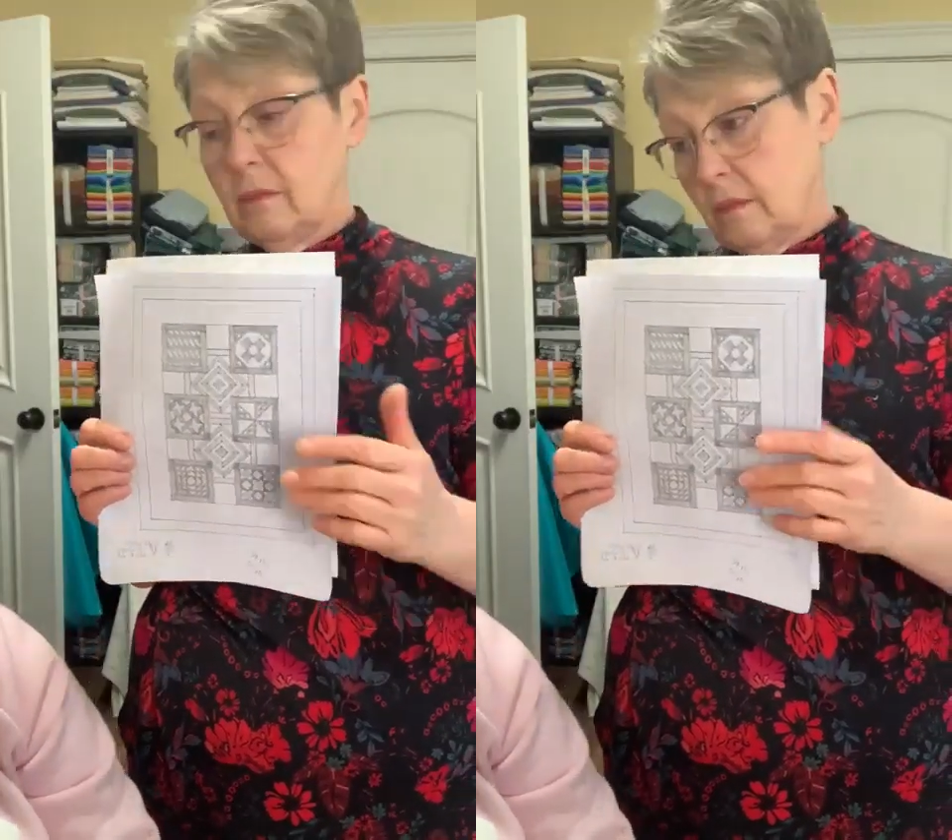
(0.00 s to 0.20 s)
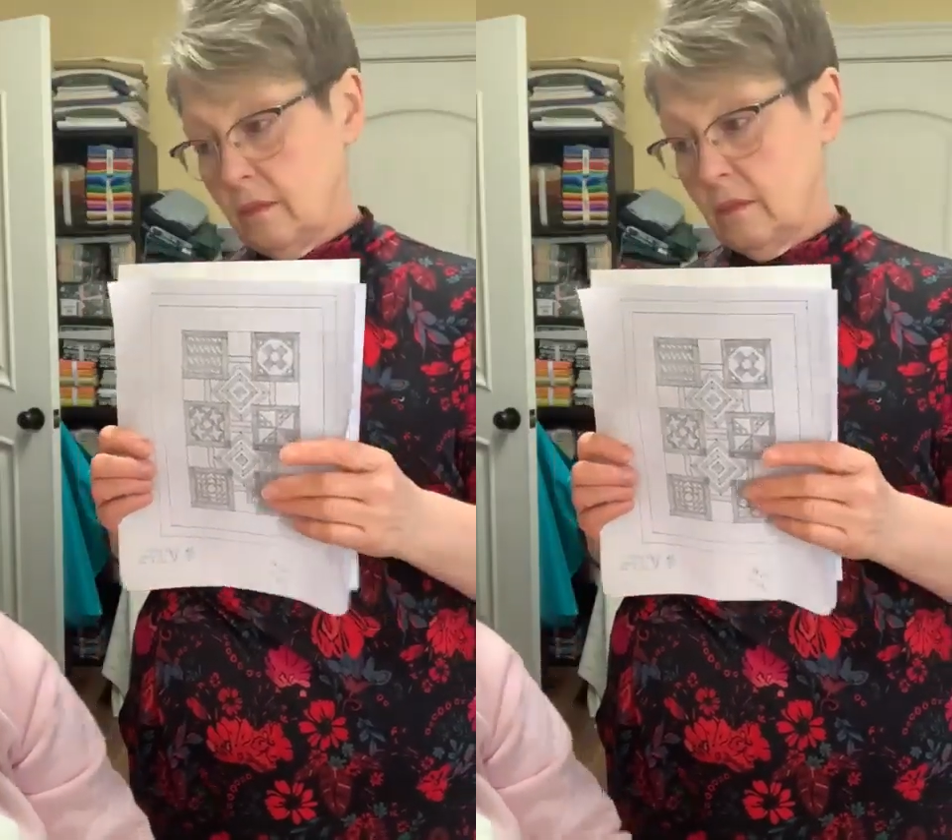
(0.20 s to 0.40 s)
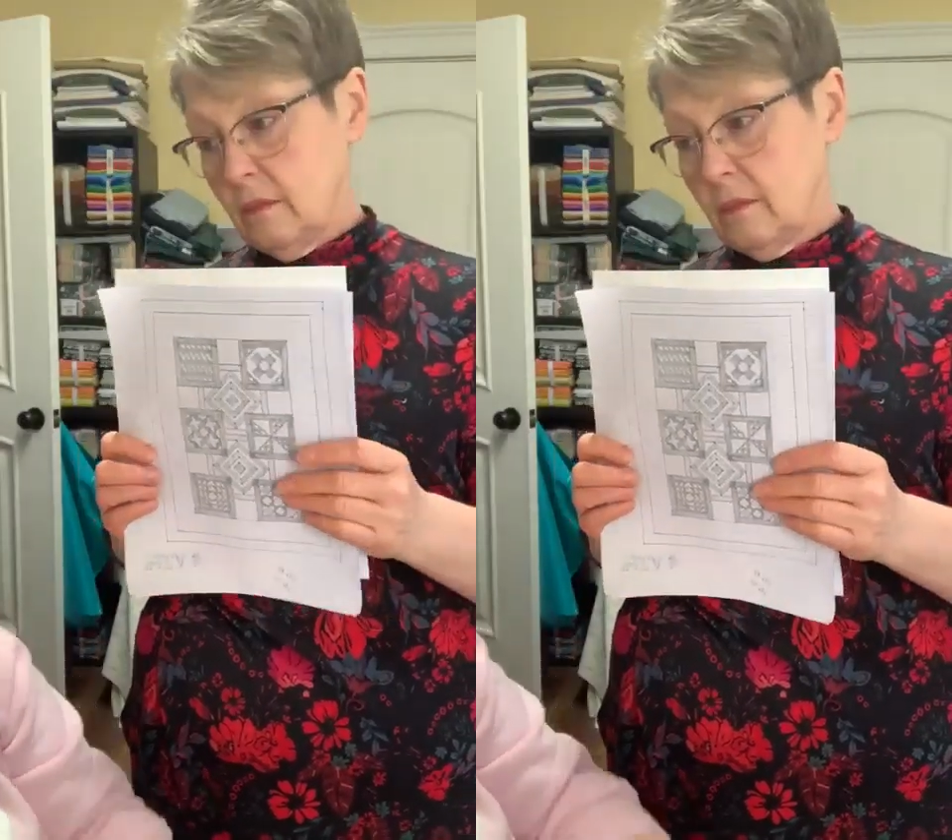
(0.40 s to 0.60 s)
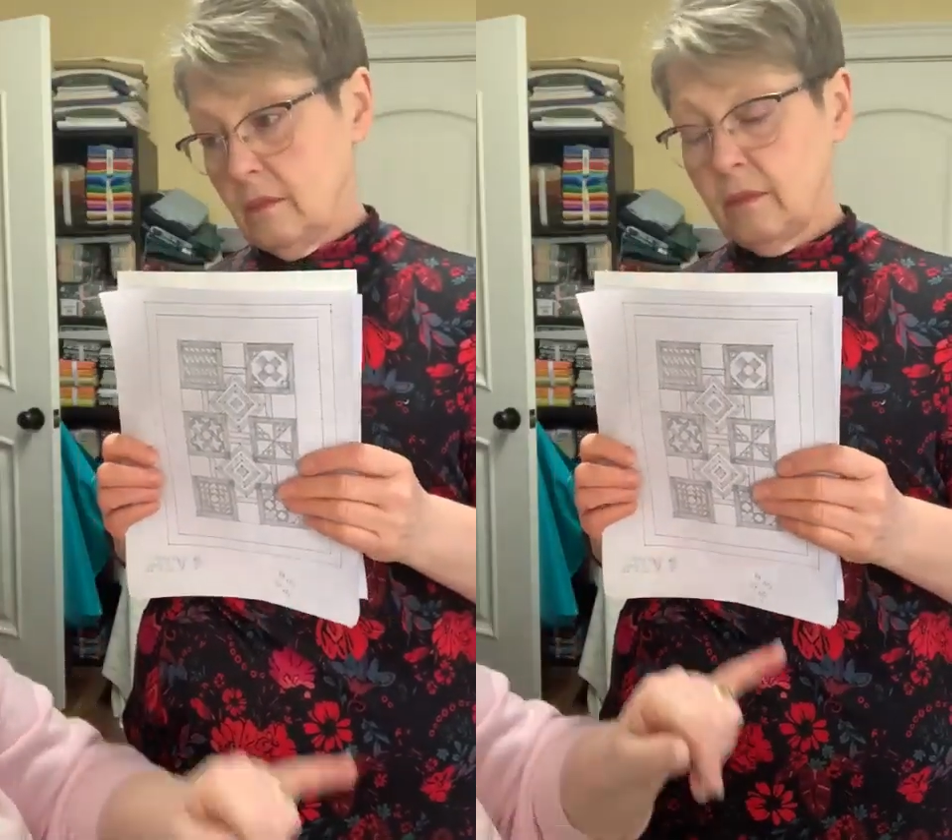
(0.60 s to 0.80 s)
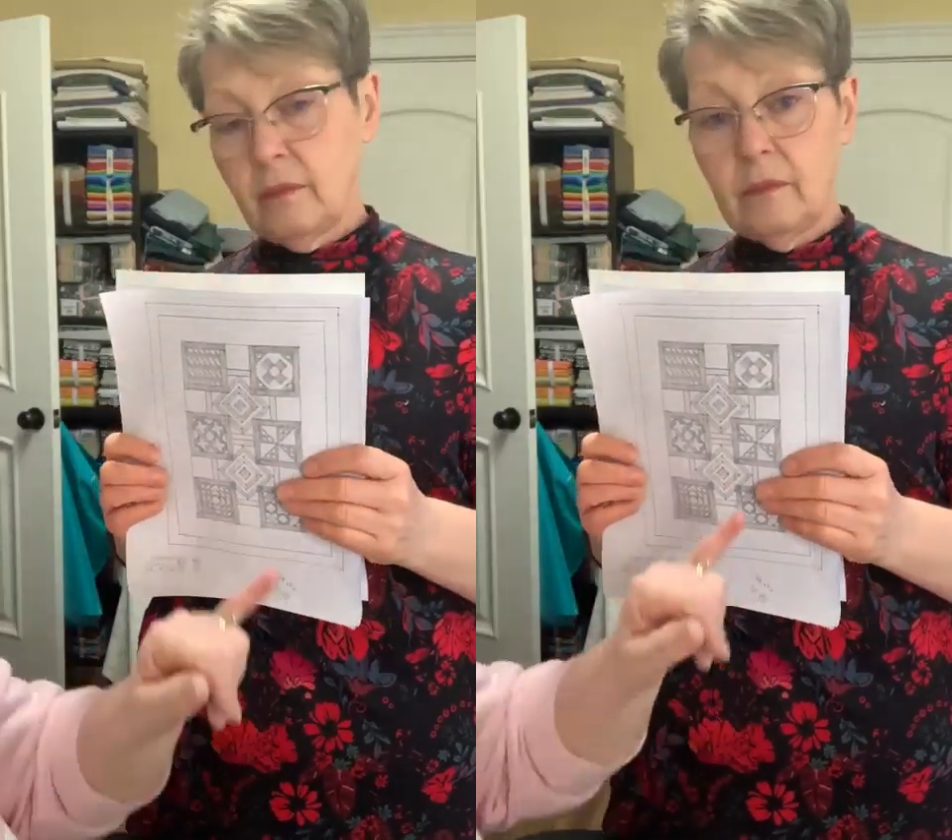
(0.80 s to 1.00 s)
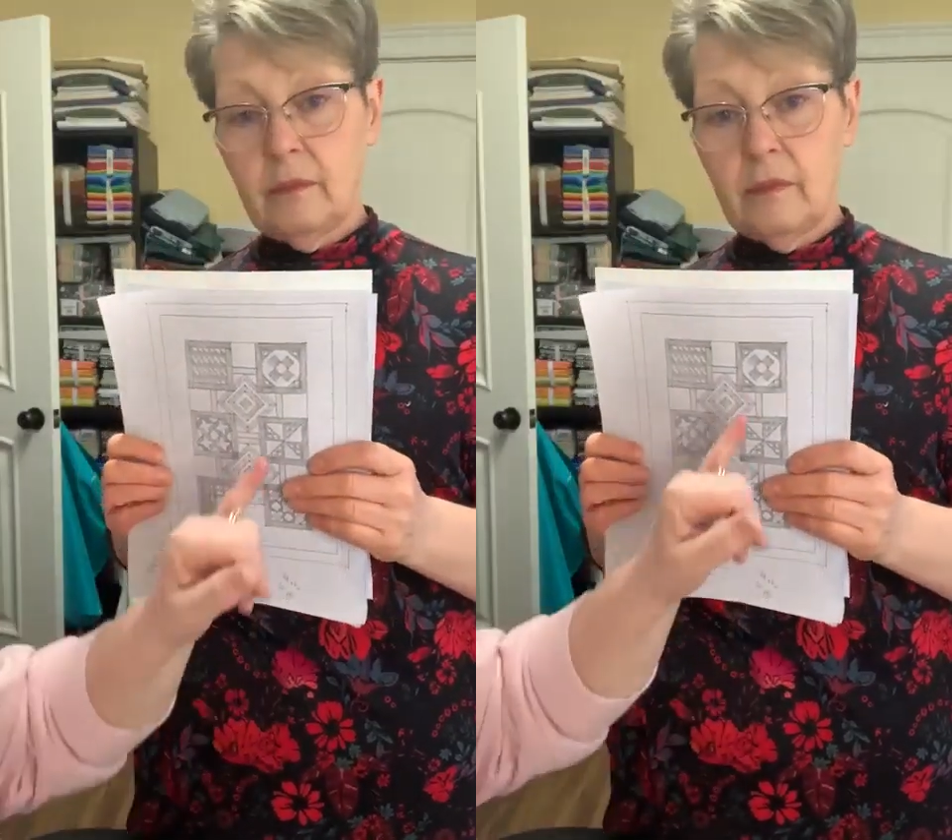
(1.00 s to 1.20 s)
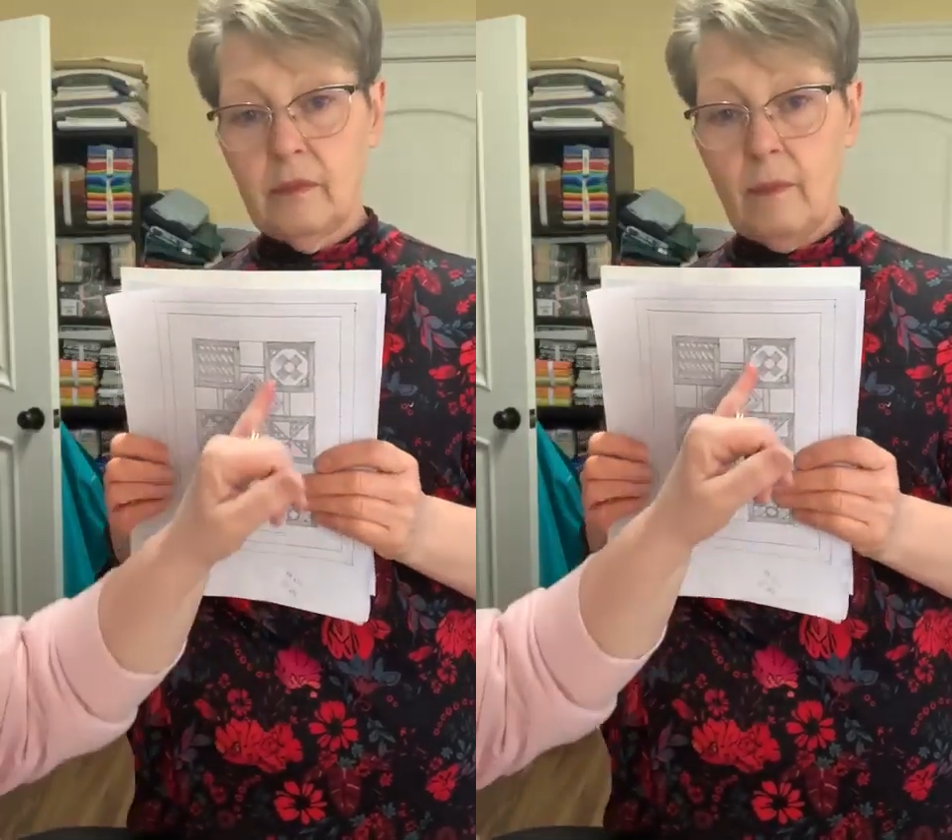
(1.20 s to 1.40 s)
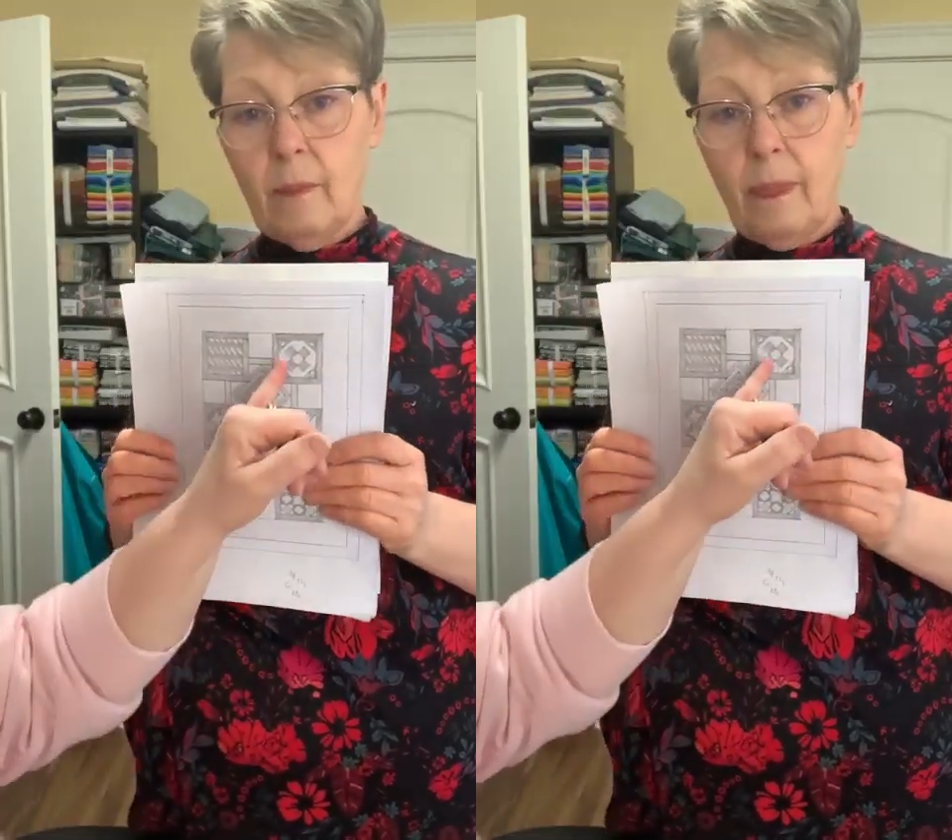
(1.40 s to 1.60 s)
And so we have
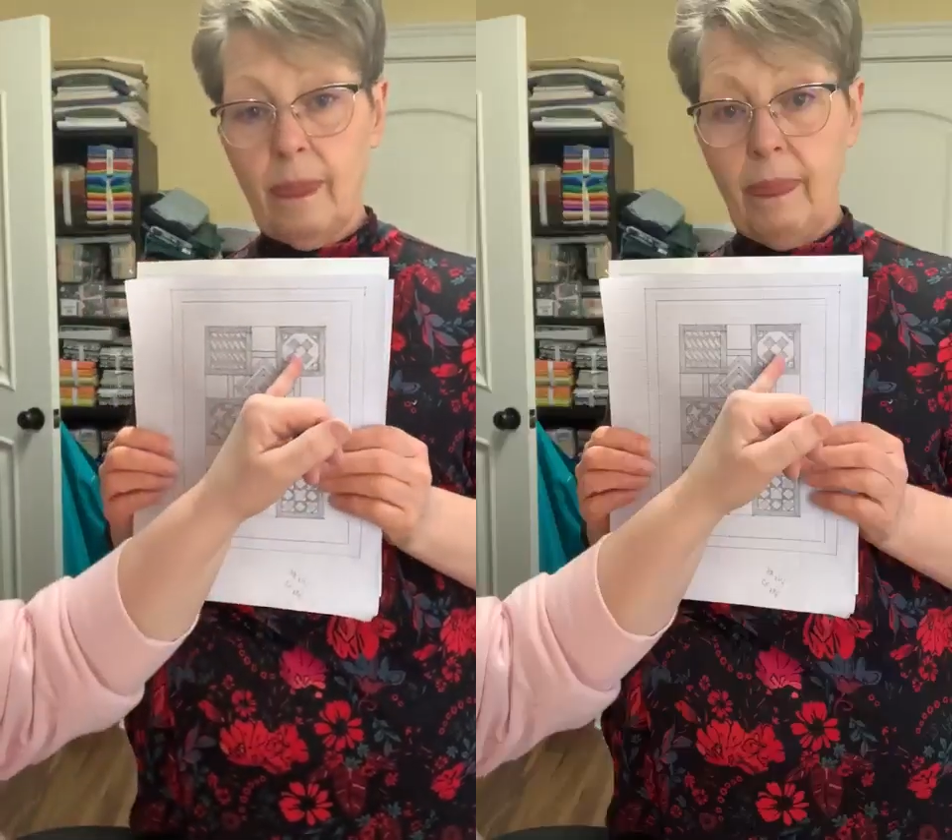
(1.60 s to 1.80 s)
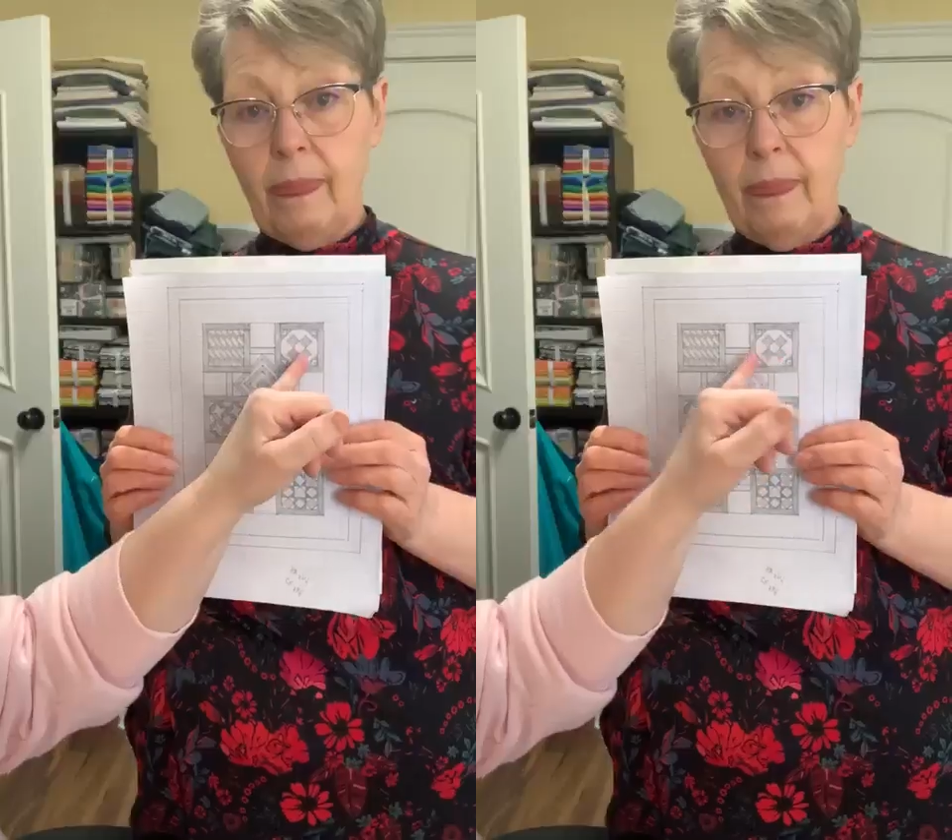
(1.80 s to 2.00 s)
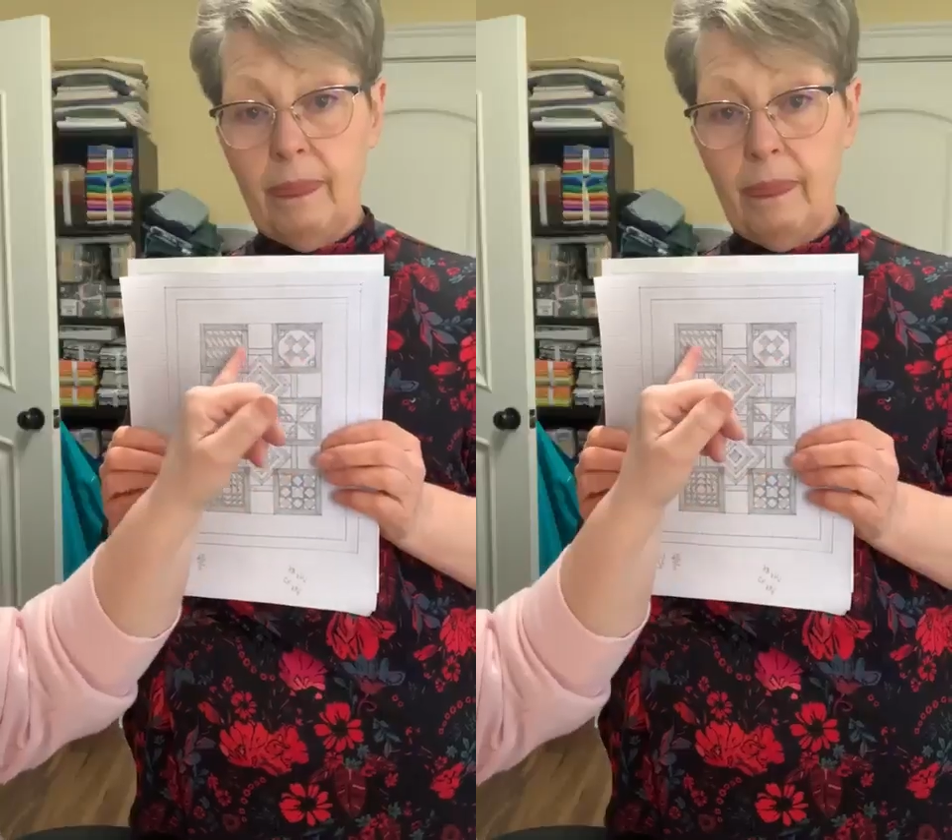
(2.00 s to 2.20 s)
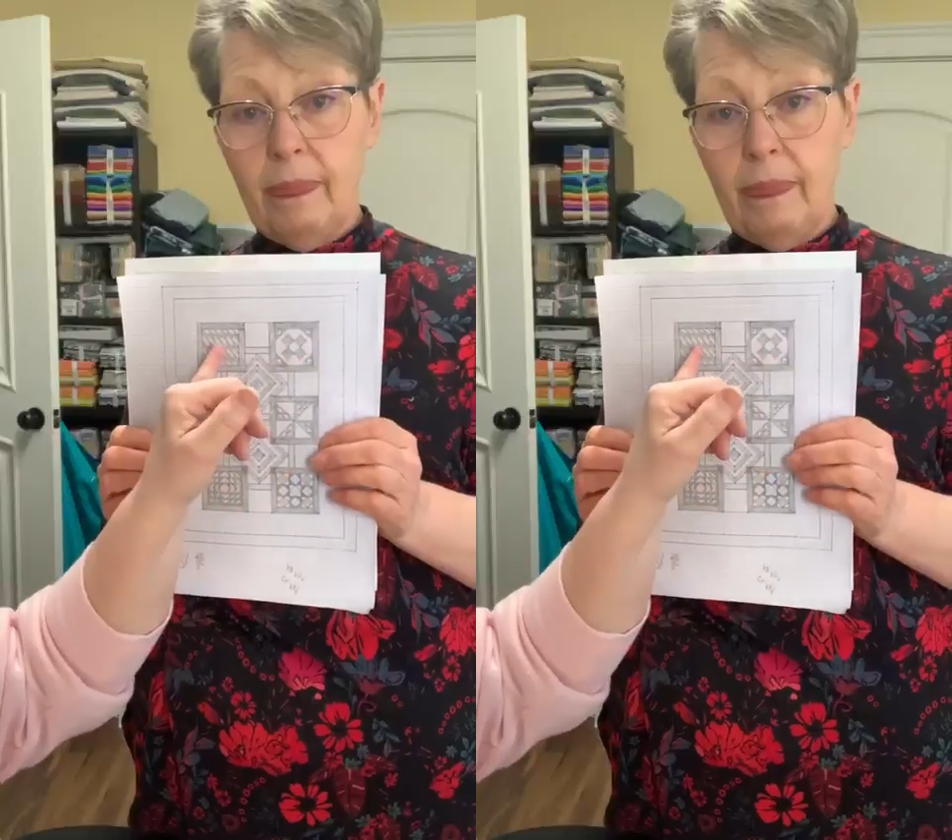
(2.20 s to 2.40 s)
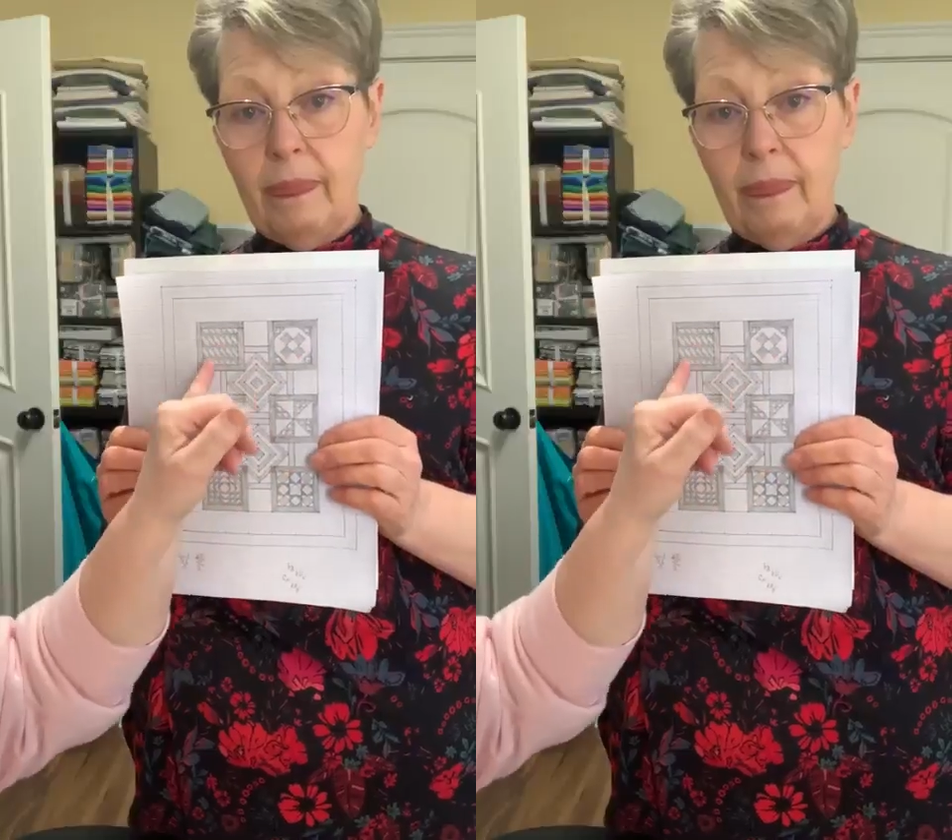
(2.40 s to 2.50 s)
samples in here,